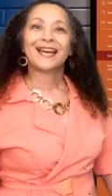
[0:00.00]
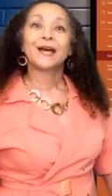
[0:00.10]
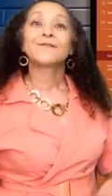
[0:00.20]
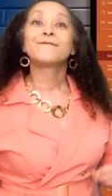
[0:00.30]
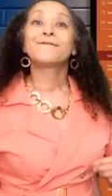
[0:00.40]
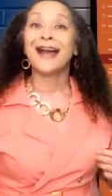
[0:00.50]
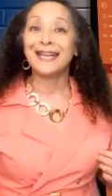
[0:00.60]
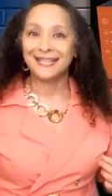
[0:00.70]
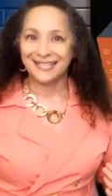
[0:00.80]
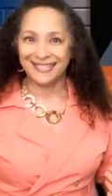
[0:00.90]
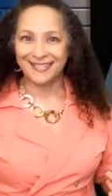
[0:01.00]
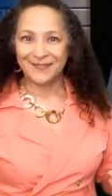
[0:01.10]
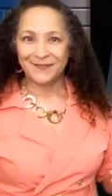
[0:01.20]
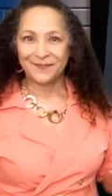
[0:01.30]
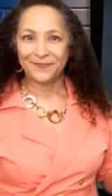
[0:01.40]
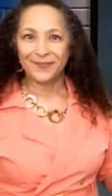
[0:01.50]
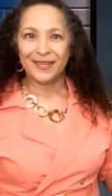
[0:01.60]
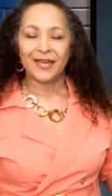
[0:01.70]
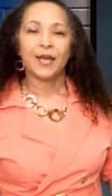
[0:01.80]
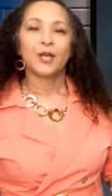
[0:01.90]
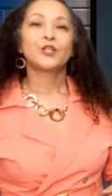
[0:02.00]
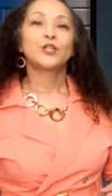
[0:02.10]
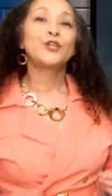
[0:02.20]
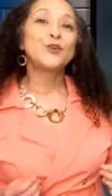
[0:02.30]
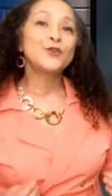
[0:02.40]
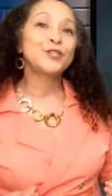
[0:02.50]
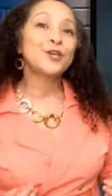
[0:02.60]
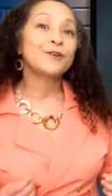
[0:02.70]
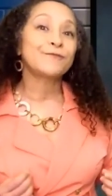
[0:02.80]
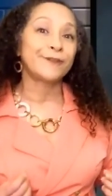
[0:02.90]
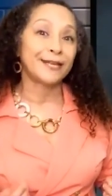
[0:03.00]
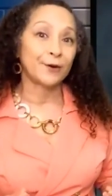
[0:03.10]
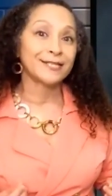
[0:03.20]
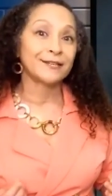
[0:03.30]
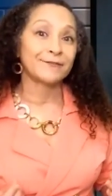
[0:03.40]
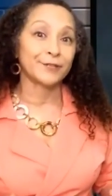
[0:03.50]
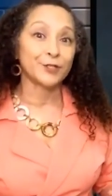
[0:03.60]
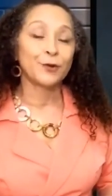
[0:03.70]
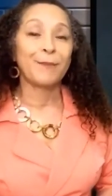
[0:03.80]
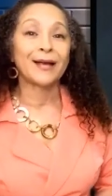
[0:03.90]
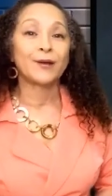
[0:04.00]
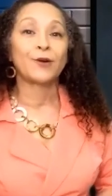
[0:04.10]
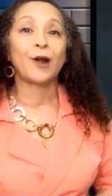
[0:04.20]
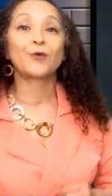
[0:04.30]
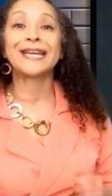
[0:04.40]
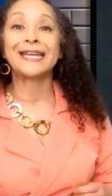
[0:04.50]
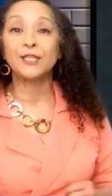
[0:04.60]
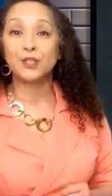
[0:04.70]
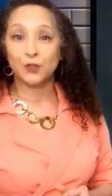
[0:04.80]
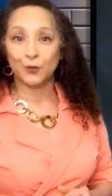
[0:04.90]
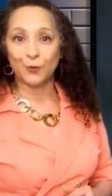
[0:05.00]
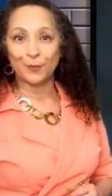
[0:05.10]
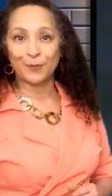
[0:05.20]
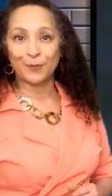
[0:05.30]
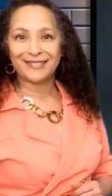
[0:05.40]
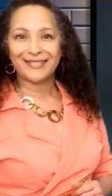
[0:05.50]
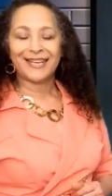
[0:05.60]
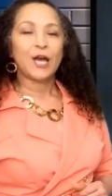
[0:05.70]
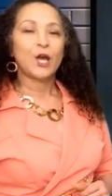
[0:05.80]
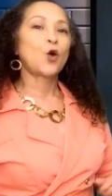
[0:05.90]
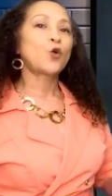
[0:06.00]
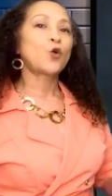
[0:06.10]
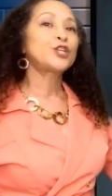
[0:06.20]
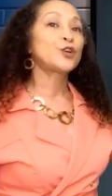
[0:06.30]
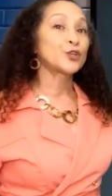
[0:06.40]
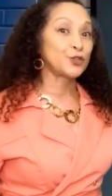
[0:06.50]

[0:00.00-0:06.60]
Finally, to use your video as a virtual background in Zoom, go to your Zoom